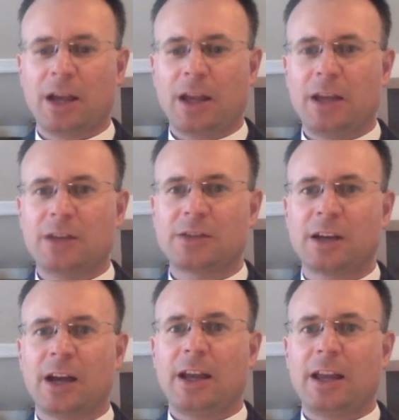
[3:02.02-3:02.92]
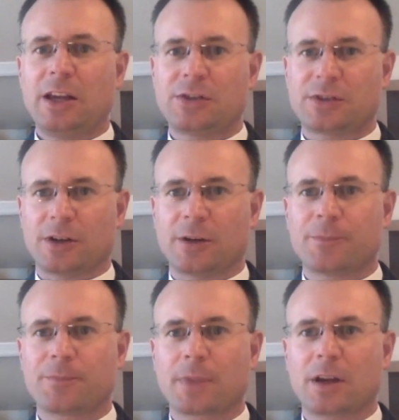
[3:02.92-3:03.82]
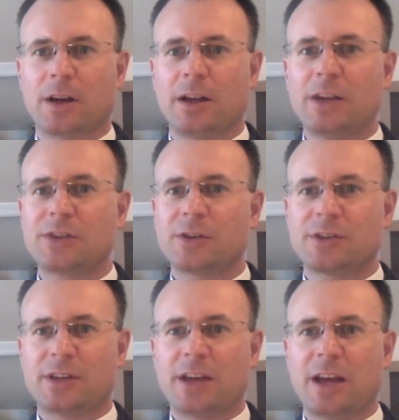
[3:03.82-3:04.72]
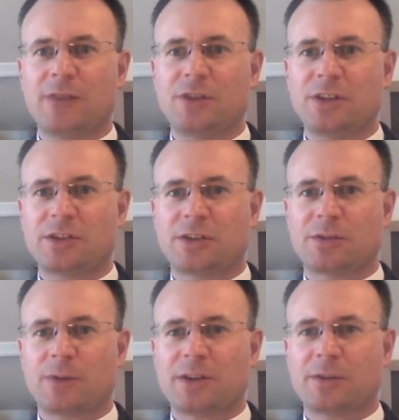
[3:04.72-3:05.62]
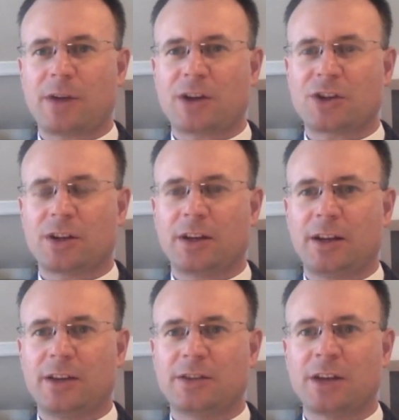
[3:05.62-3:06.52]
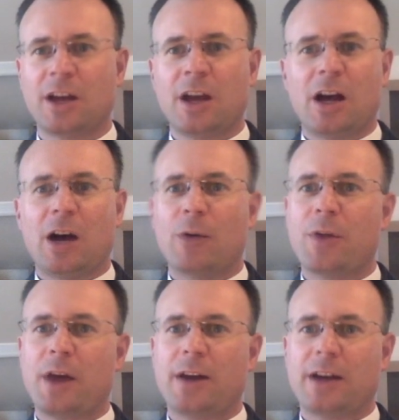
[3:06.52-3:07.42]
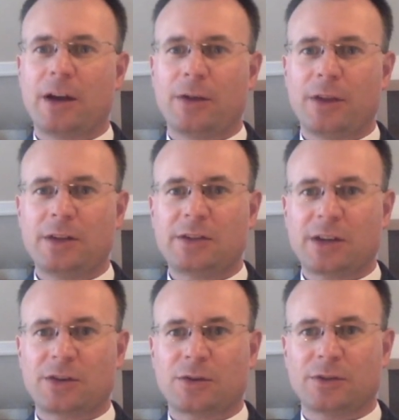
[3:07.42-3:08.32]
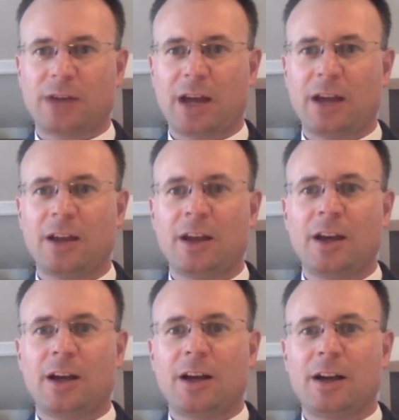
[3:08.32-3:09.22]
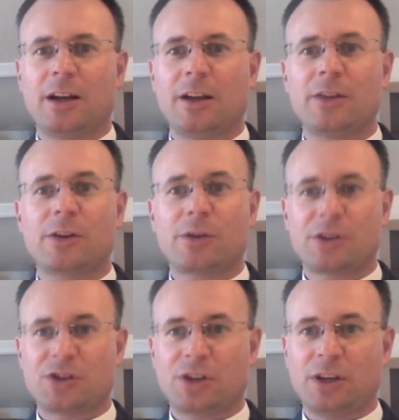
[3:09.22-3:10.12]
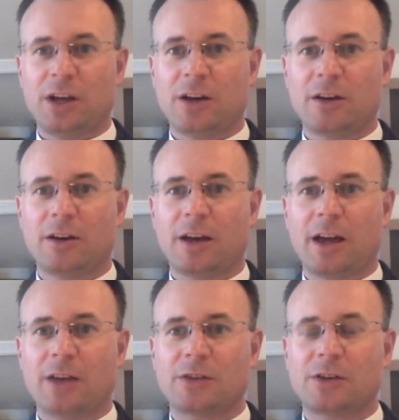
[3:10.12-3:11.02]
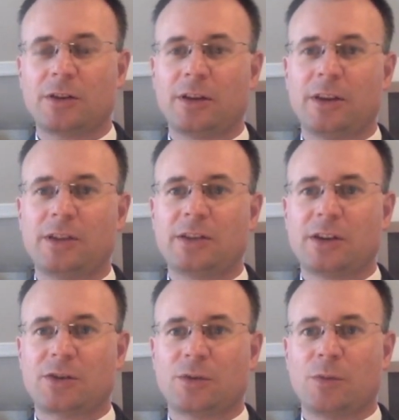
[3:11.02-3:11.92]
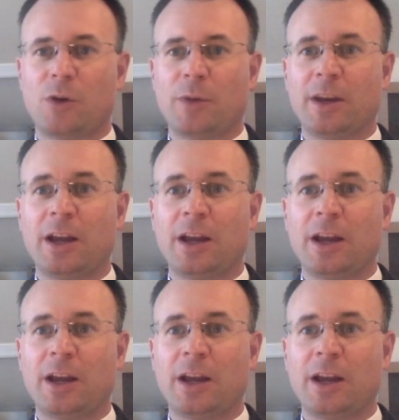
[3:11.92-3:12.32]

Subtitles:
is Easter. Easter is the day of Jesus' resurrection. It is, without a doubt, the central day in the Christian year, and certainly the central moment